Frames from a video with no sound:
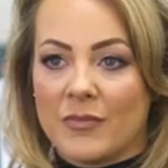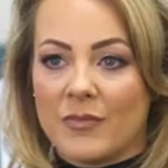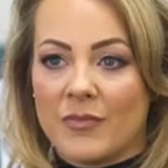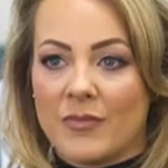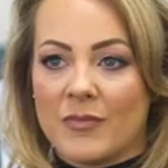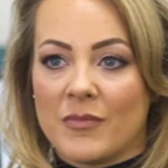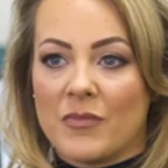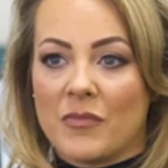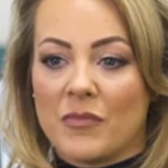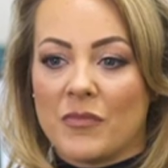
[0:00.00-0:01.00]

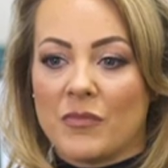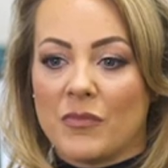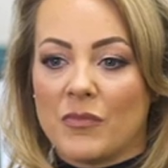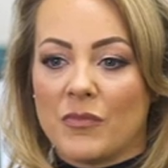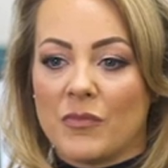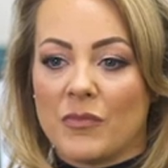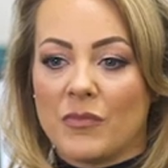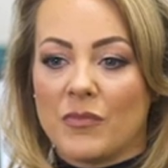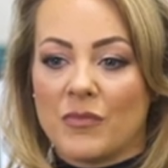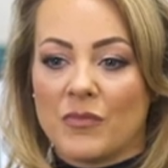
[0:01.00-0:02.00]

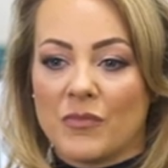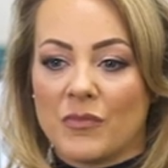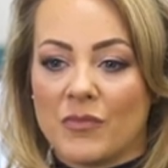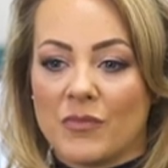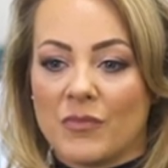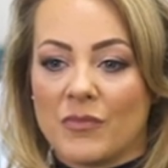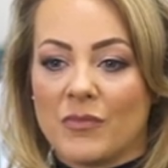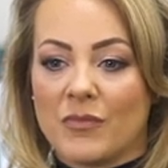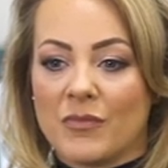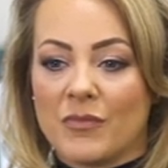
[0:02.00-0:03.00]

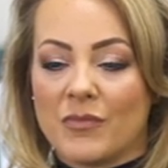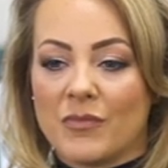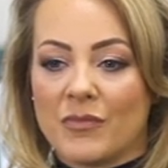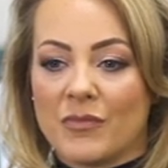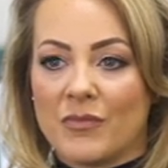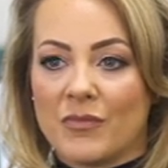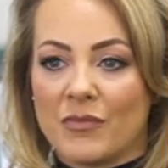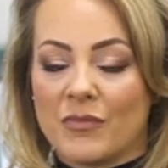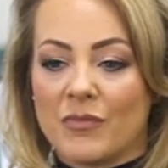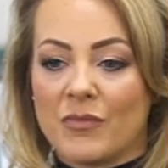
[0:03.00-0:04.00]

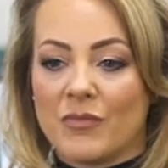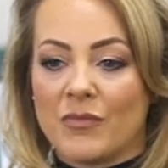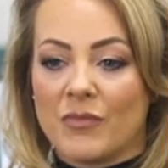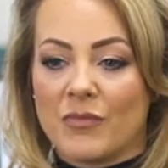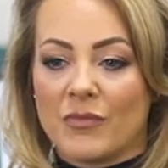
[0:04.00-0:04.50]
No words are spoken by the person on screen.